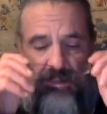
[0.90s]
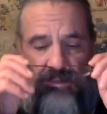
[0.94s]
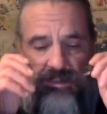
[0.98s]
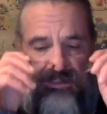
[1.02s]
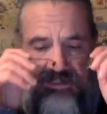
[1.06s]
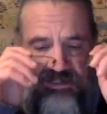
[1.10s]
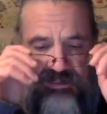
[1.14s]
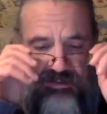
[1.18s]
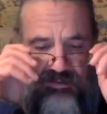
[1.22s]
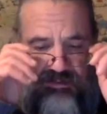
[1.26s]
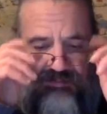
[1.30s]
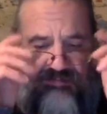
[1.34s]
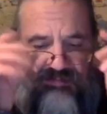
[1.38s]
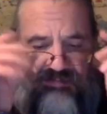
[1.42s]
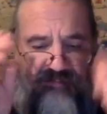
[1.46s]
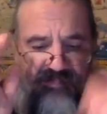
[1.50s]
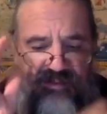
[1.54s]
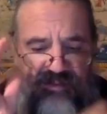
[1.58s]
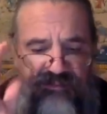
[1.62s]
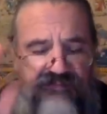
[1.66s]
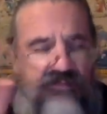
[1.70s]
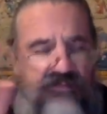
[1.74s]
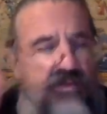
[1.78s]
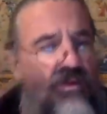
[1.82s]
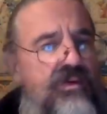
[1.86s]
So
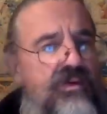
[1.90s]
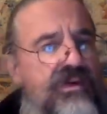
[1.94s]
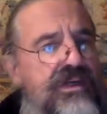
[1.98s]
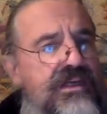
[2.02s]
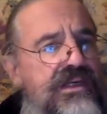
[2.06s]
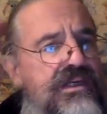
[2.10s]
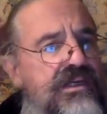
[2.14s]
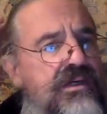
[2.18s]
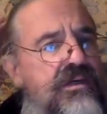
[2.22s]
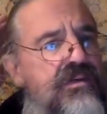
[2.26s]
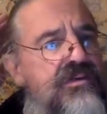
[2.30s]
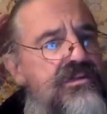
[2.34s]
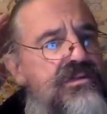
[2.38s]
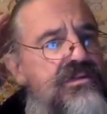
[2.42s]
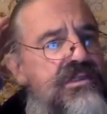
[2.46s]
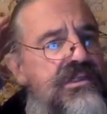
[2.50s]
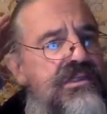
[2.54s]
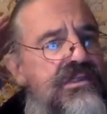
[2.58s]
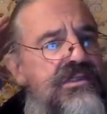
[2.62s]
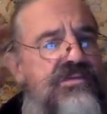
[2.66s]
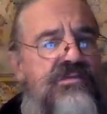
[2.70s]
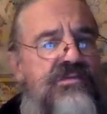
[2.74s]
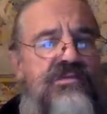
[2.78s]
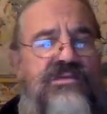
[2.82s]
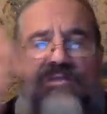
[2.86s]
before he goes
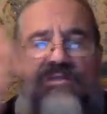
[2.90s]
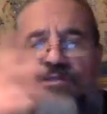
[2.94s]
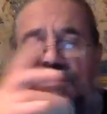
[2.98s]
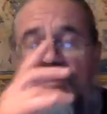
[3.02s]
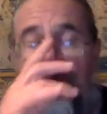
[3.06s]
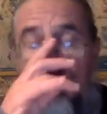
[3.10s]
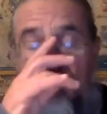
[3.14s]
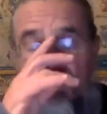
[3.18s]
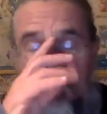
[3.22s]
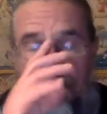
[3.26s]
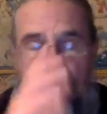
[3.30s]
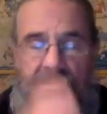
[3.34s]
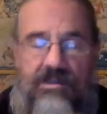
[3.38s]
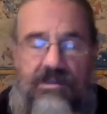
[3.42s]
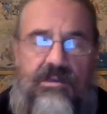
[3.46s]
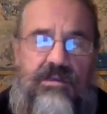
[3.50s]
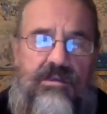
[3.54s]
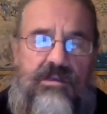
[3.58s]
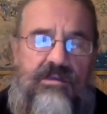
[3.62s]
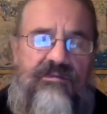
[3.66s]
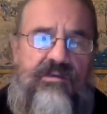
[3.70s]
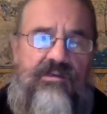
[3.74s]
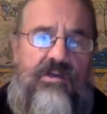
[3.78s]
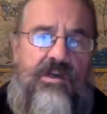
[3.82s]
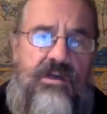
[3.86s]
into a discussion
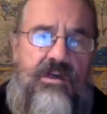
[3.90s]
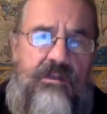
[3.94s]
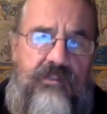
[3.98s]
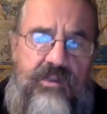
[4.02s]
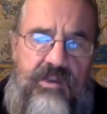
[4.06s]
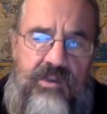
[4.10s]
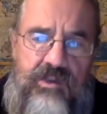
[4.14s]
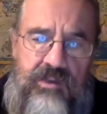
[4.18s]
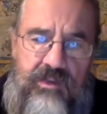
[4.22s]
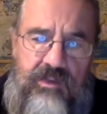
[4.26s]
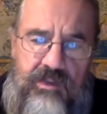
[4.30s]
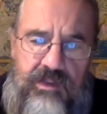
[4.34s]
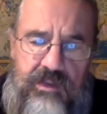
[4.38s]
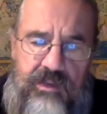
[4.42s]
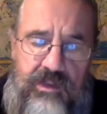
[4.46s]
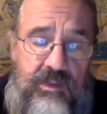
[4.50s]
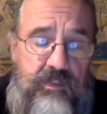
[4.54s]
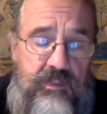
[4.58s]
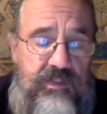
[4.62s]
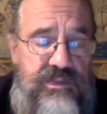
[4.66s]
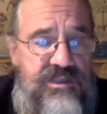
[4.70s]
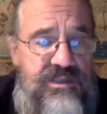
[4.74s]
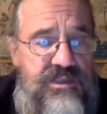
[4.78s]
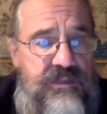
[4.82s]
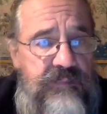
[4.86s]
of karma yoga, he
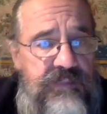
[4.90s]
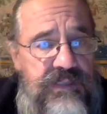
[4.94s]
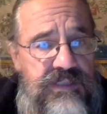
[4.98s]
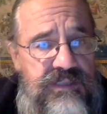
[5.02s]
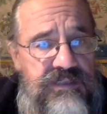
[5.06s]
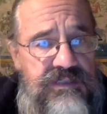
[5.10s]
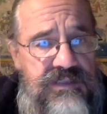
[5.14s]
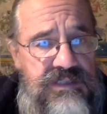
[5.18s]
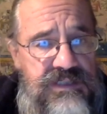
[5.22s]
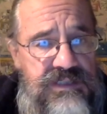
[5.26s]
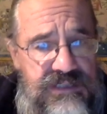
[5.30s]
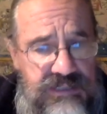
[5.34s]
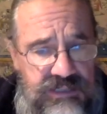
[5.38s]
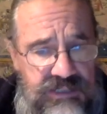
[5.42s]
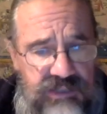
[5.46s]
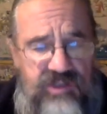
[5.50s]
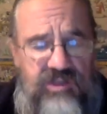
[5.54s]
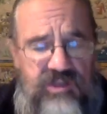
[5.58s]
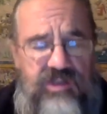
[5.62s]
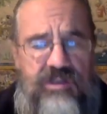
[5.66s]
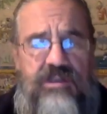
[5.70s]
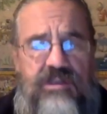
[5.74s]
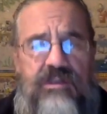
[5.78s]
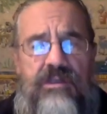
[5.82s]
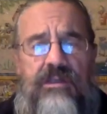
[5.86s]
wants to make a
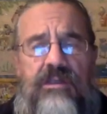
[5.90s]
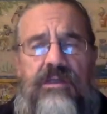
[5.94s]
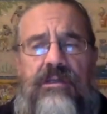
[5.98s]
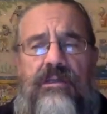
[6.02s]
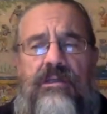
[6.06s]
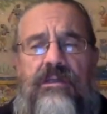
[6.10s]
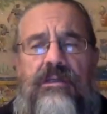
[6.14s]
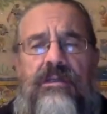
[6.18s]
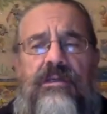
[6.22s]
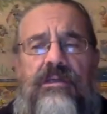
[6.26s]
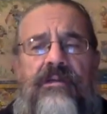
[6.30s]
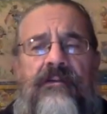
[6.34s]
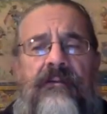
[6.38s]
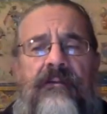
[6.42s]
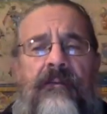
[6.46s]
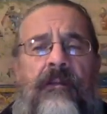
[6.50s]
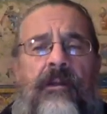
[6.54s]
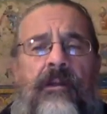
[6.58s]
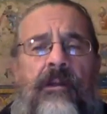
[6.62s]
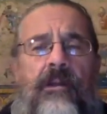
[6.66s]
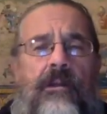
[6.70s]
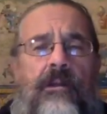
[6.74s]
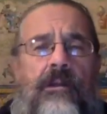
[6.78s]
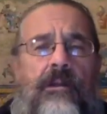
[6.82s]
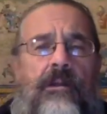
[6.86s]
distinction
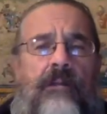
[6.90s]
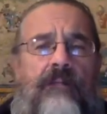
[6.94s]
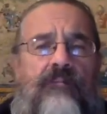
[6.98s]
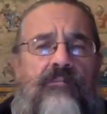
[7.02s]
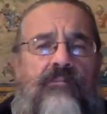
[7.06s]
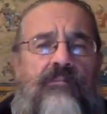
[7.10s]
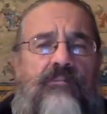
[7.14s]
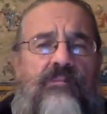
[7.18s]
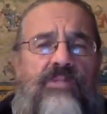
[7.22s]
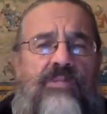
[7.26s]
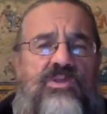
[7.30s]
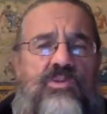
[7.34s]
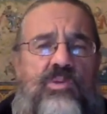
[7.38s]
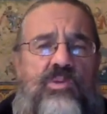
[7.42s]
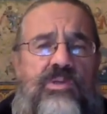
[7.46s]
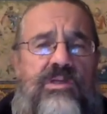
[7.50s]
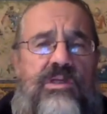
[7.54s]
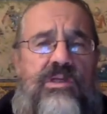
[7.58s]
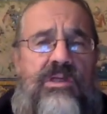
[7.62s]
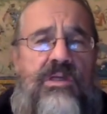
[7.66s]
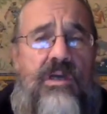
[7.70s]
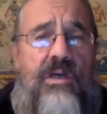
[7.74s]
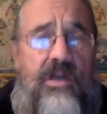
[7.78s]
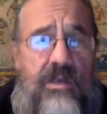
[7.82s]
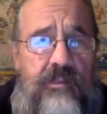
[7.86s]
between
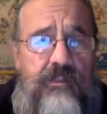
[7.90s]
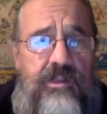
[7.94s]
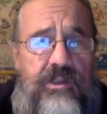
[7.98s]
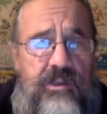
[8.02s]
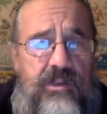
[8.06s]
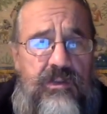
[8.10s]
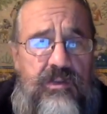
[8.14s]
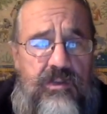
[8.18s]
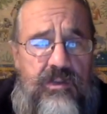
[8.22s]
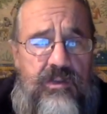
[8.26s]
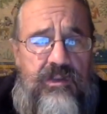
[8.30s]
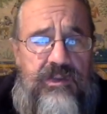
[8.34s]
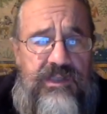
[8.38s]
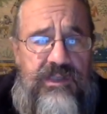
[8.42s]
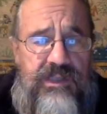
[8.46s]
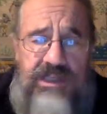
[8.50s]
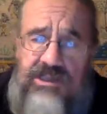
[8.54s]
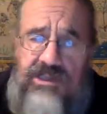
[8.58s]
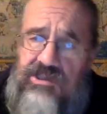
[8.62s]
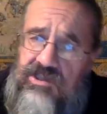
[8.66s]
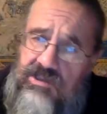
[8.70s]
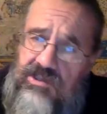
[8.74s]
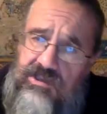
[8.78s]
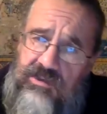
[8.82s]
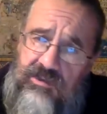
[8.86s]
the karma yoga, the
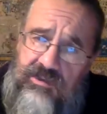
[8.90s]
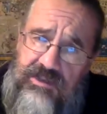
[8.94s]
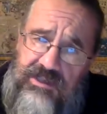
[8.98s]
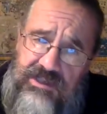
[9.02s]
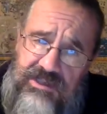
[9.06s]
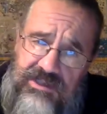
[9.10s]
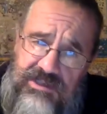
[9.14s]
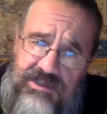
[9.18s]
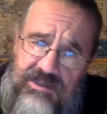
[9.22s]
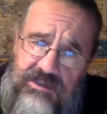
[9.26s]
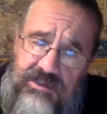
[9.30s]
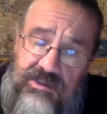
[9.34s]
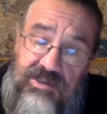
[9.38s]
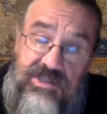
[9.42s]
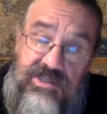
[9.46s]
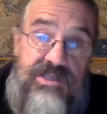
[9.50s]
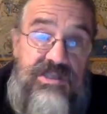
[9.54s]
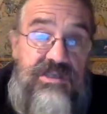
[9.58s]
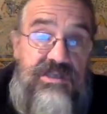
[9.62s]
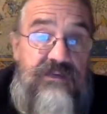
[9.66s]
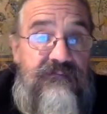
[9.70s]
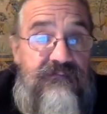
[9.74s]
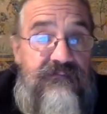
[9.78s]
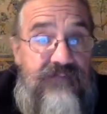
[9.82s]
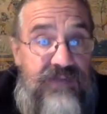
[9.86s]
action yoga. He's going to
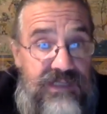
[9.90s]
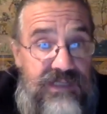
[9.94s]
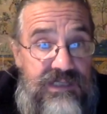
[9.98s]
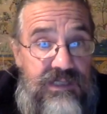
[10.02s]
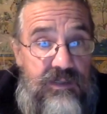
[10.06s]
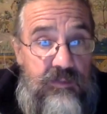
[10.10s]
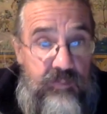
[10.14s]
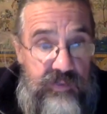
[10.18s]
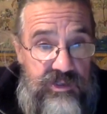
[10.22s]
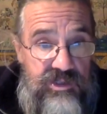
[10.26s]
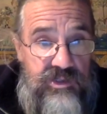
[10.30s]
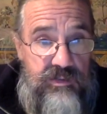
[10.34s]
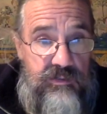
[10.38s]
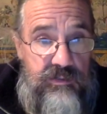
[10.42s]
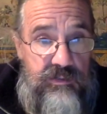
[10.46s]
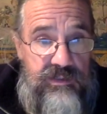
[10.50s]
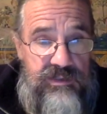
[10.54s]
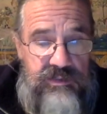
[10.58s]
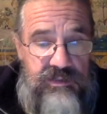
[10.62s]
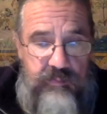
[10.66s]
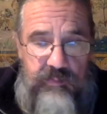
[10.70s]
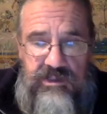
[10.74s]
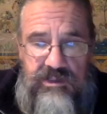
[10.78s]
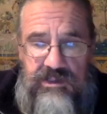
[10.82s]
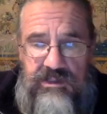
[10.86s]
teach him Vedic
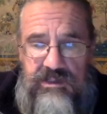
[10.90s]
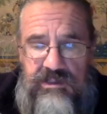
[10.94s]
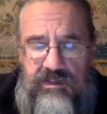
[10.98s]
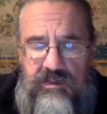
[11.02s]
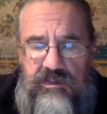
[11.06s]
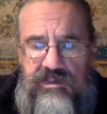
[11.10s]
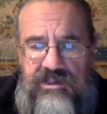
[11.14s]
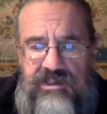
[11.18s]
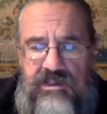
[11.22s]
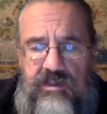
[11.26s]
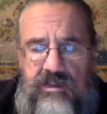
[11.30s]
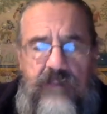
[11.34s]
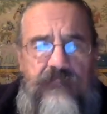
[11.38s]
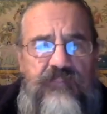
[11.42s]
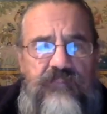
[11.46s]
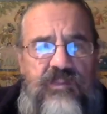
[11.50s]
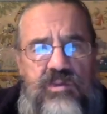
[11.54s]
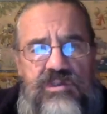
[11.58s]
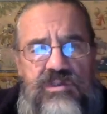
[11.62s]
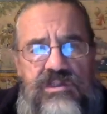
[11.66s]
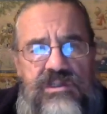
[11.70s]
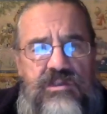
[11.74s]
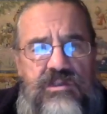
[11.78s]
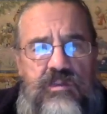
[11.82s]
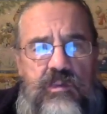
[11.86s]
ritualism, which is also
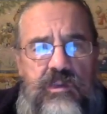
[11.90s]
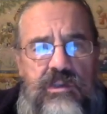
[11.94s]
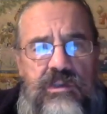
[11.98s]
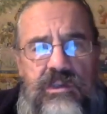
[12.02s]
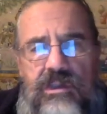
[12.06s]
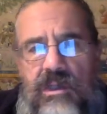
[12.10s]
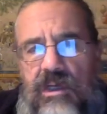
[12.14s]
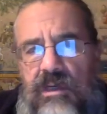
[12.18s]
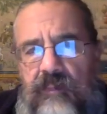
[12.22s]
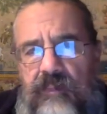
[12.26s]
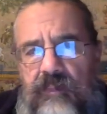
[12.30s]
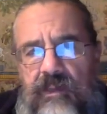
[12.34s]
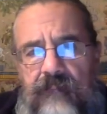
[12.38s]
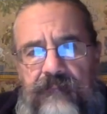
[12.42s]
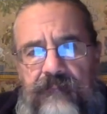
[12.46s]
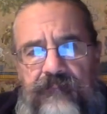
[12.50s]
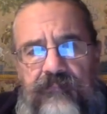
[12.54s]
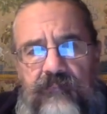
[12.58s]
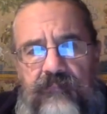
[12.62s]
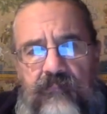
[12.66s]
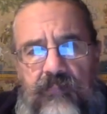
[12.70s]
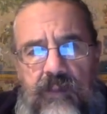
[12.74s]
uses the word karma.